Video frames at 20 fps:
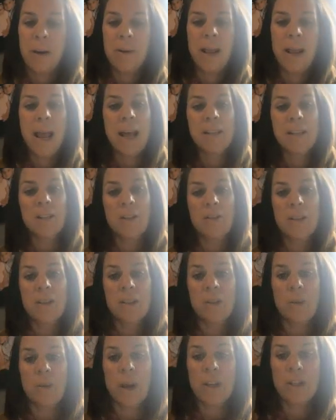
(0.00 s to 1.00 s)
I'm going to ask you
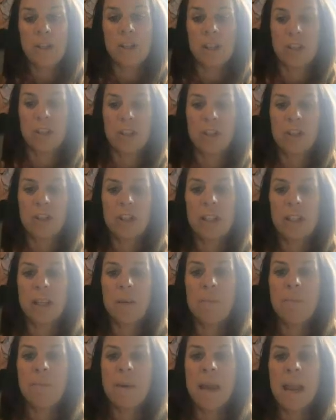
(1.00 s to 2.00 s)
this question to just
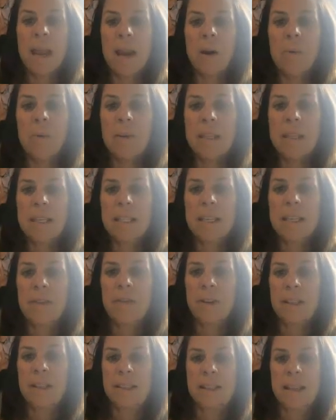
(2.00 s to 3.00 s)
compare what the
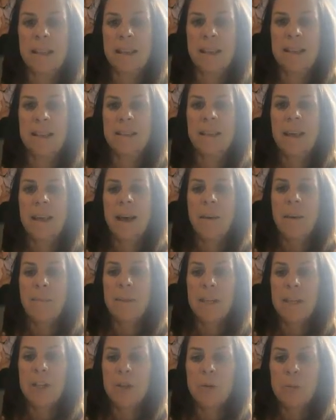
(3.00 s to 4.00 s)
difference is
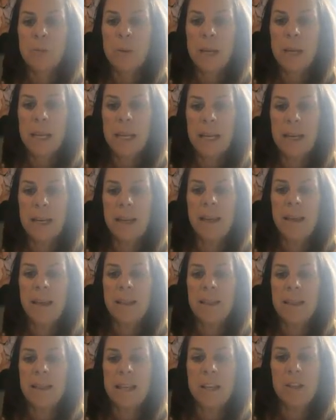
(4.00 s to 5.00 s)
between
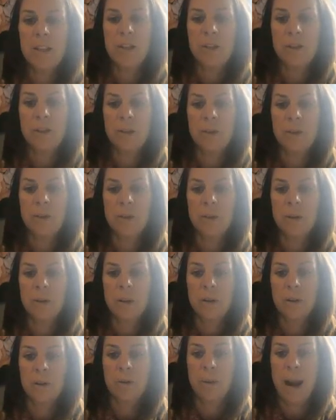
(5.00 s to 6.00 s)
these two
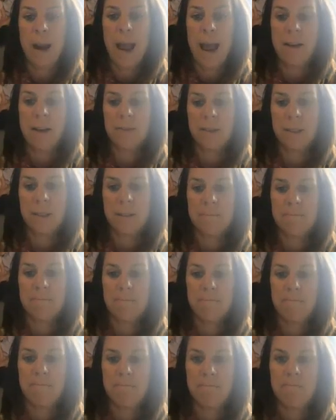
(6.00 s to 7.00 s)
graphs.
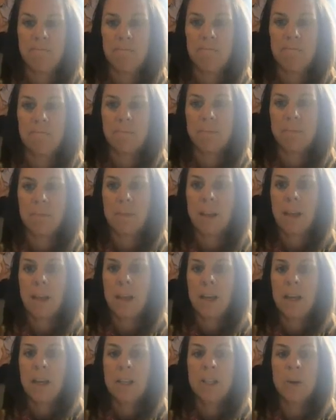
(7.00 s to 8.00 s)

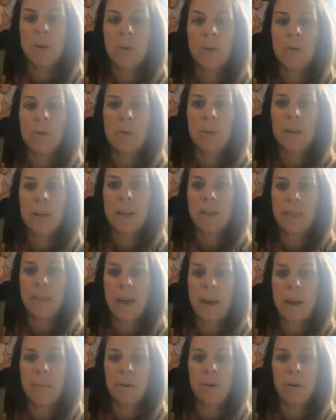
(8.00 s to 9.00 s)
So when you look at
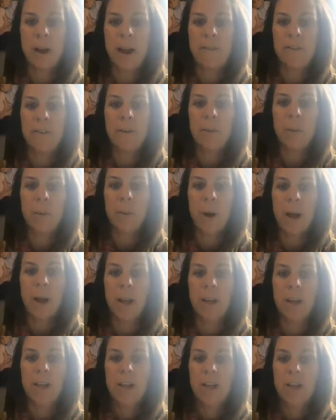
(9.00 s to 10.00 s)
them, graph number
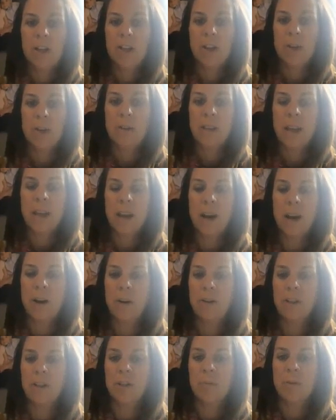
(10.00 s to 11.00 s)
one shows the
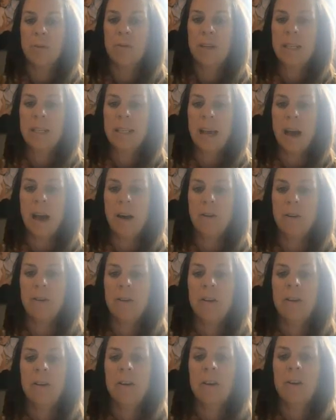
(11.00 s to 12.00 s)
arrow just moving down.
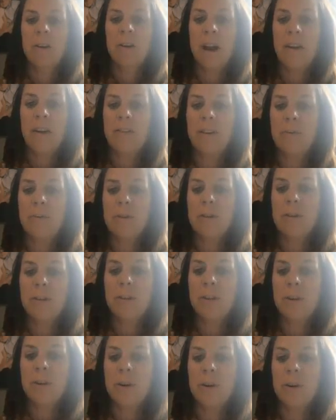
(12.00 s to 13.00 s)
Graph number
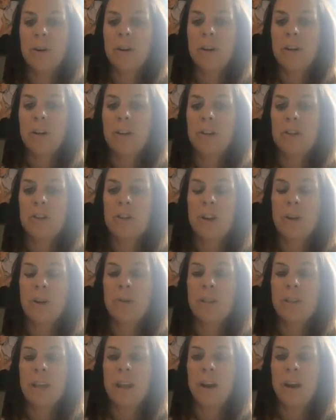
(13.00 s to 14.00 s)
two
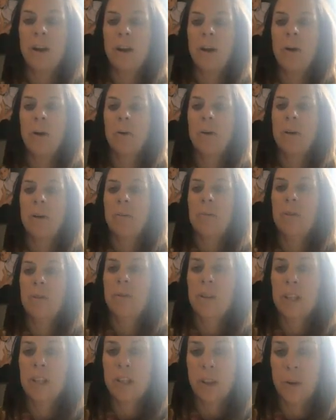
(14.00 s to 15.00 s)
shows the arrow
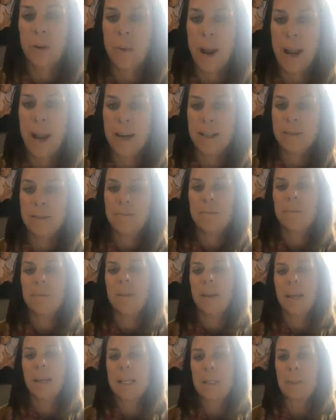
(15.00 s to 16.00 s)
moving to the right.
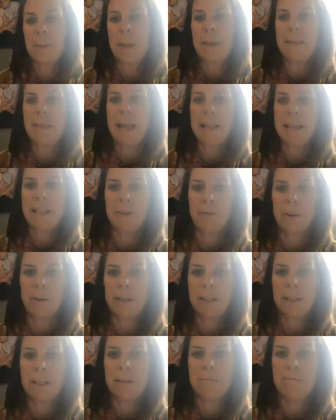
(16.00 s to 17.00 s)
Explain that
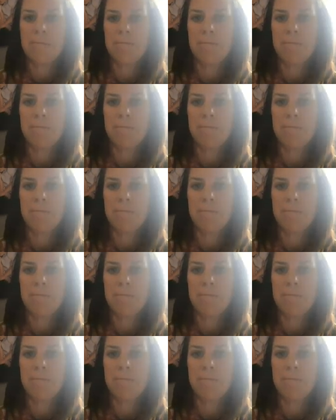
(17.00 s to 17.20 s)
difference.